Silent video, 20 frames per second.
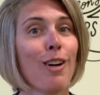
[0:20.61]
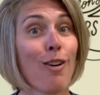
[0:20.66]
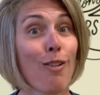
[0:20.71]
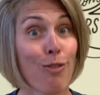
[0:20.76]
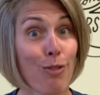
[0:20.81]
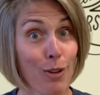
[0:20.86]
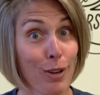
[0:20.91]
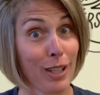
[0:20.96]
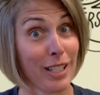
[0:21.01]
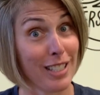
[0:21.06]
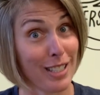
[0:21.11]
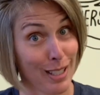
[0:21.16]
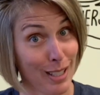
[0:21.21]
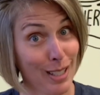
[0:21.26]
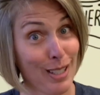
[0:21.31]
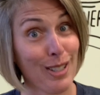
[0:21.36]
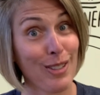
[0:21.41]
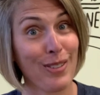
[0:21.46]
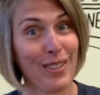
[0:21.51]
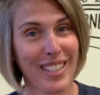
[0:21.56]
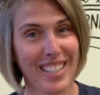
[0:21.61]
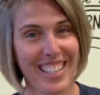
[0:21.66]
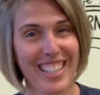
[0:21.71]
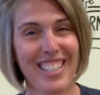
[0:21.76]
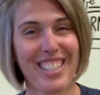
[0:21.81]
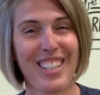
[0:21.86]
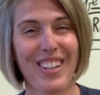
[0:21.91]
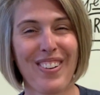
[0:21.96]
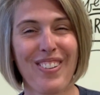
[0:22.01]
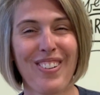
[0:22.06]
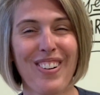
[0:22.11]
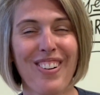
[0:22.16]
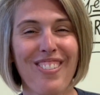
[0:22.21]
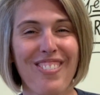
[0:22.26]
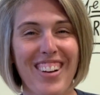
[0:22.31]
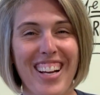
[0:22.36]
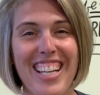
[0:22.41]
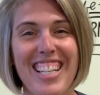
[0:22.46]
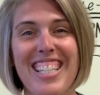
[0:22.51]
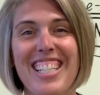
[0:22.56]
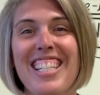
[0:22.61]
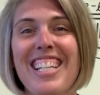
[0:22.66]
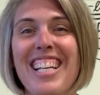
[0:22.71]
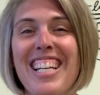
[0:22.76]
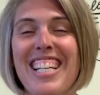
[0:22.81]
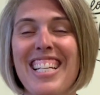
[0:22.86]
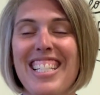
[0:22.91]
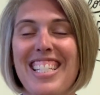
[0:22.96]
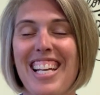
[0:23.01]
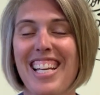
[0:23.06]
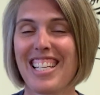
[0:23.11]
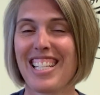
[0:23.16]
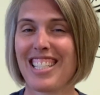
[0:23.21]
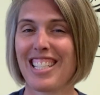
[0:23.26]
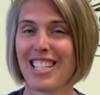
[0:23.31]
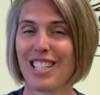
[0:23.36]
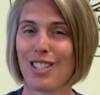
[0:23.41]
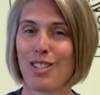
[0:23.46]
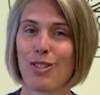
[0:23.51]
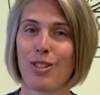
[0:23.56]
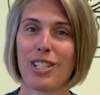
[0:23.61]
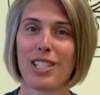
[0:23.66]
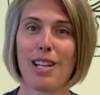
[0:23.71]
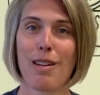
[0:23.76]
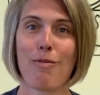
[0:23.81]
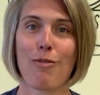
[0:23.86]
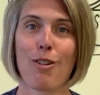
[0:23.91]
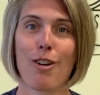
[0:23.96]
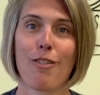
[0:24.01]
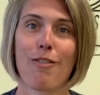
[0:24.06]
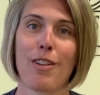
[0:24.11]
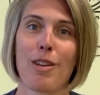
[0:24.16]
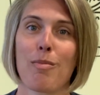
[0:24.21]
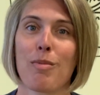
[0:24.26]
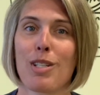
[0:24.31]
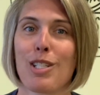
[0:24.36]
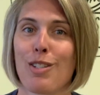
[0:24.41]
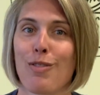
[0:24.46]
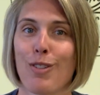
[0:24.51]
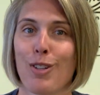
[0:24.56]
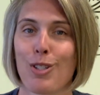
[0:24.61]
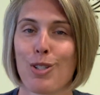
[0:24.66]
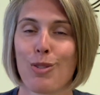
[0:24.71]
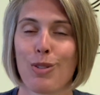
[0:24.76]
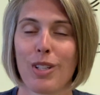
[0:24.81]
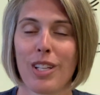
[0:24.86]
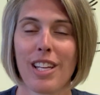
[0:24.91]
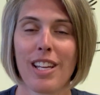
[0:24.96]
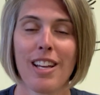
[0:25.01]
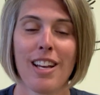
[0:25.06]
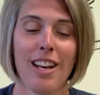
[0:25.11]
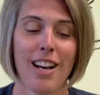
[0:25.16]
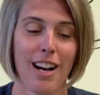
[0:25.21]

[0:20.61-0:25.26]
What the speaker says: for continuing to provide Sign and Sing Storytime for our families virtually.